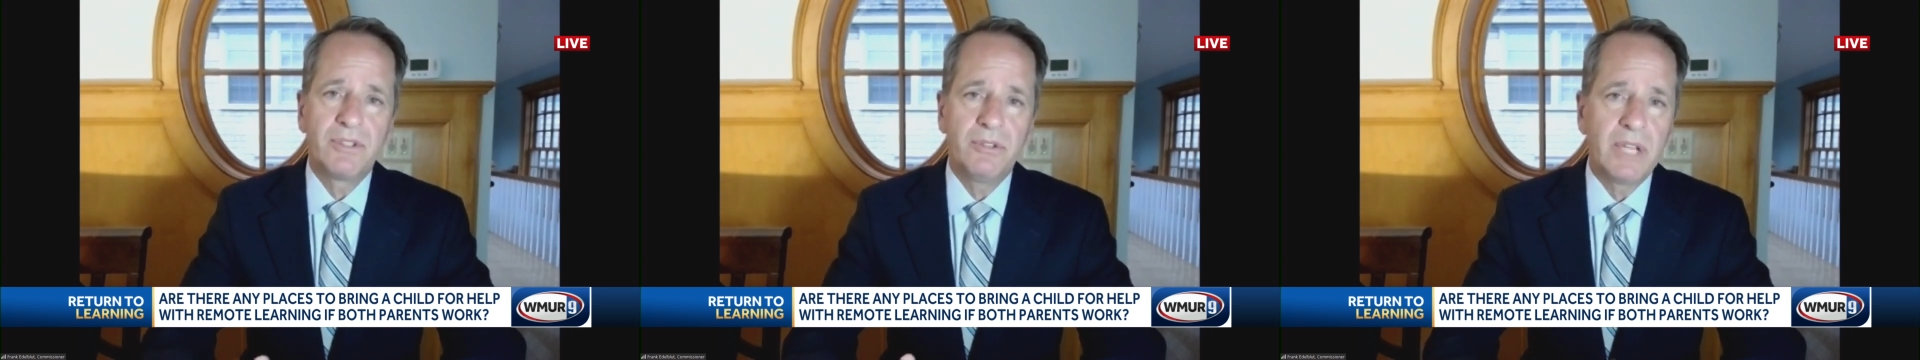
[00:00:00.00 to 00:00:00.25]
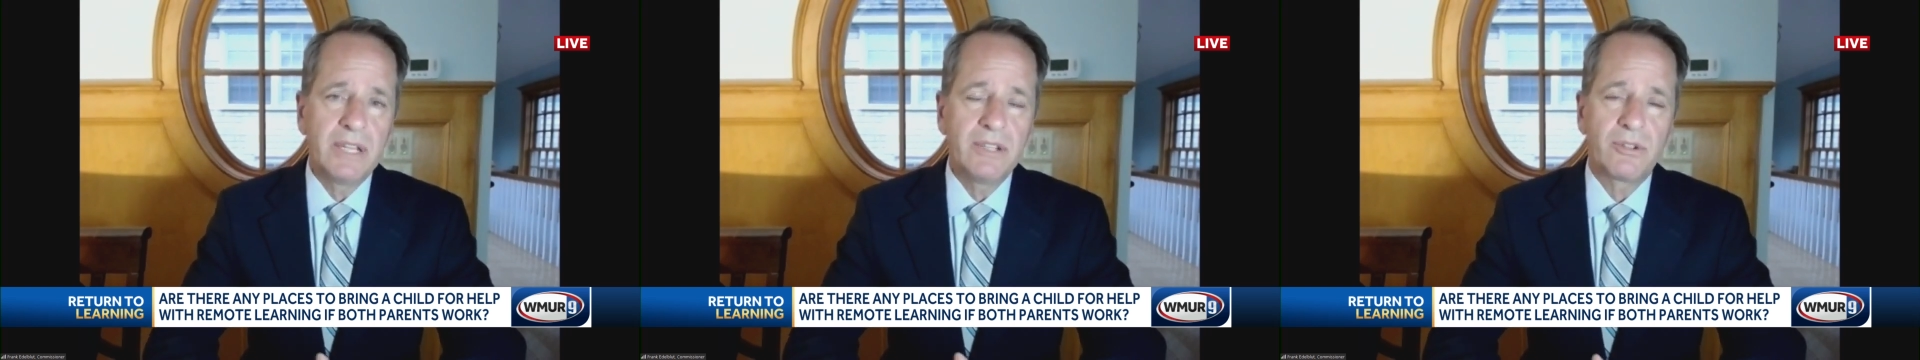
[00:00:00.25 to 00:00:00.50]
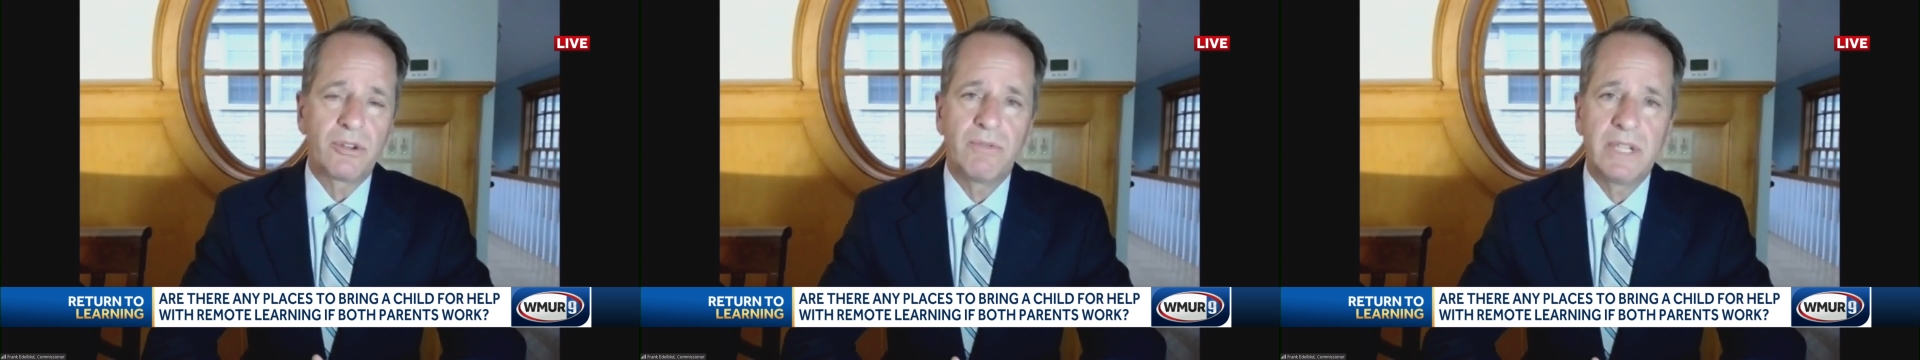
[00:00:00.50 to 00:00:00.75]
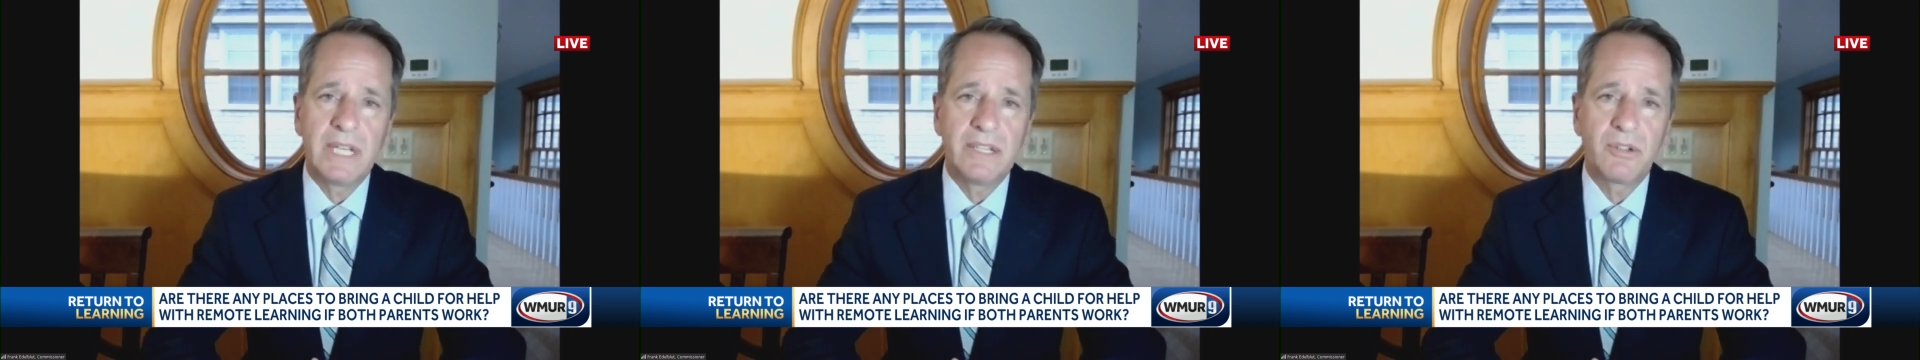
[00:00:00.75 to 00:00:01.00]
two days or
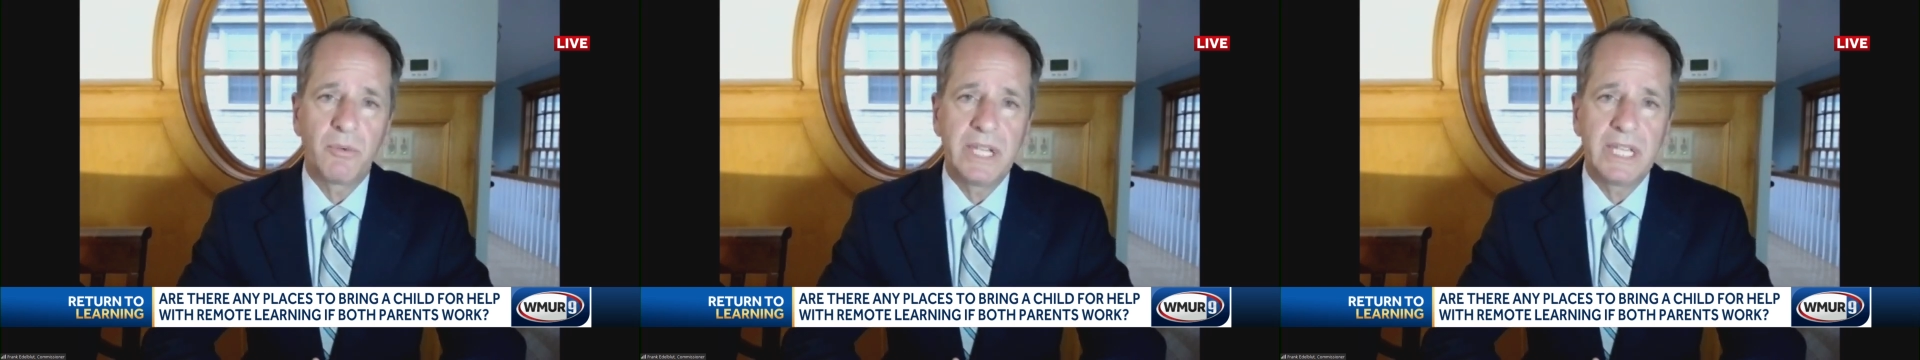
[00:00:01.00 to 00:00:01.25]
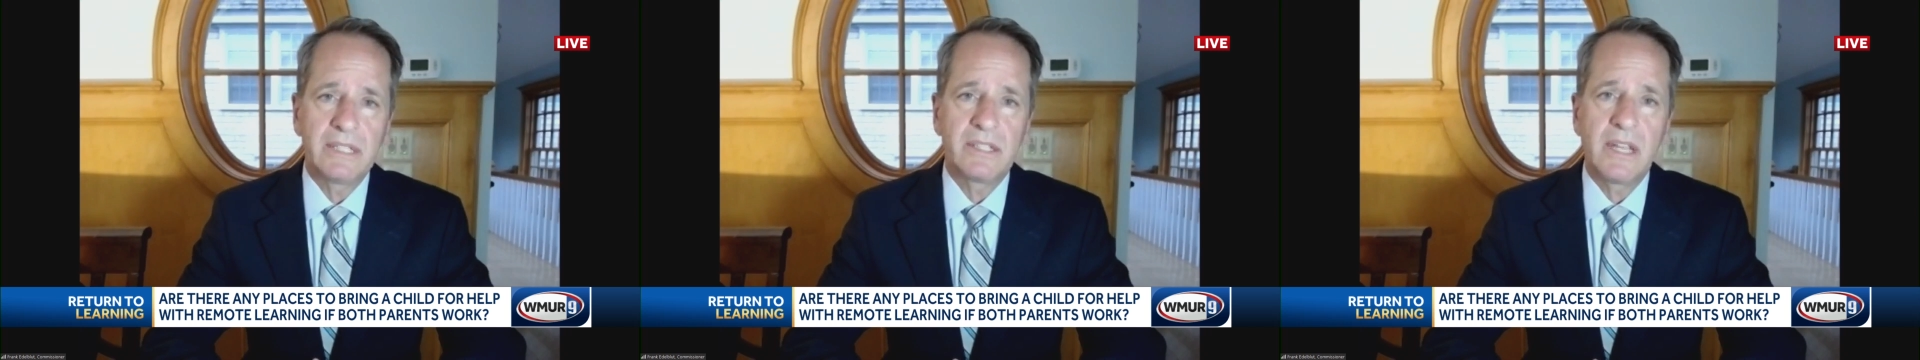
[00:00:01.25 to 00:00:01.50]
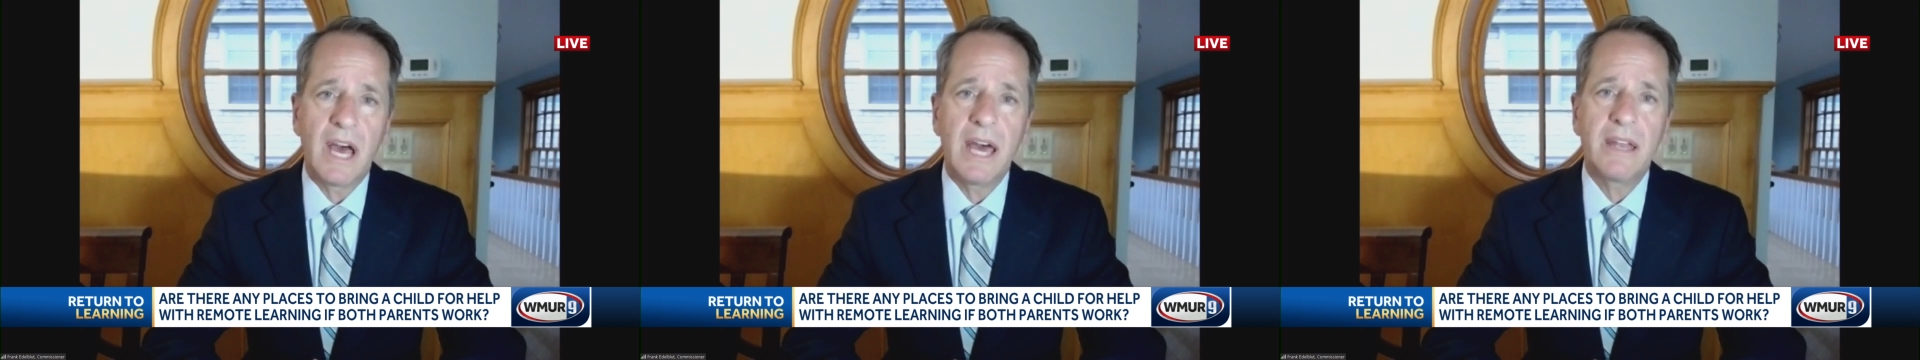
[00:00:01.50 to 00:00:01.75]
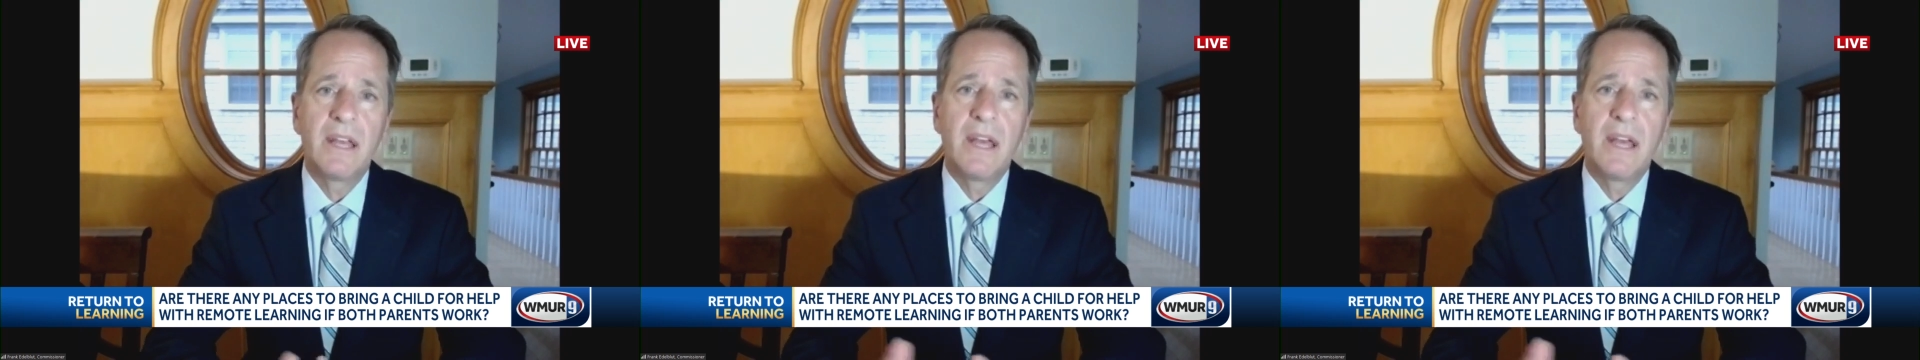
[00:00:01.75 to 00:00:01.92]
three days a week is not